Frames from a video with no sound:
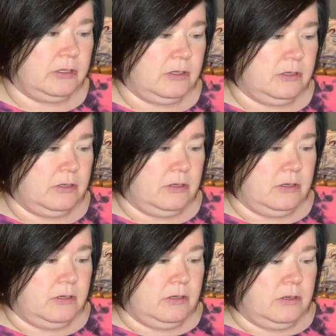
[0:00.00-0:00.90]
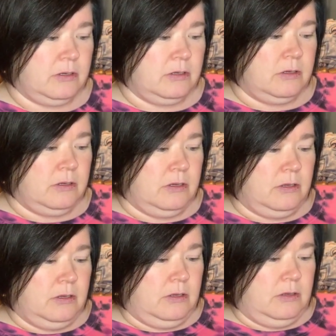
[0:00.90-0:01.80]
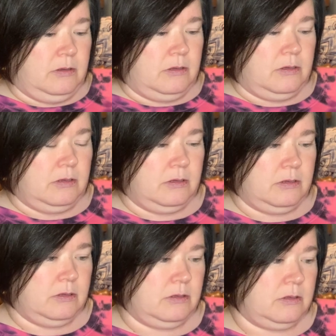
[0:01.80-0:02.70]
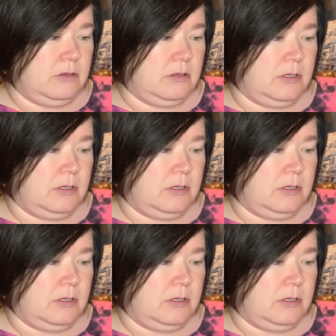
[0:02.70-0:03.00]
(silence)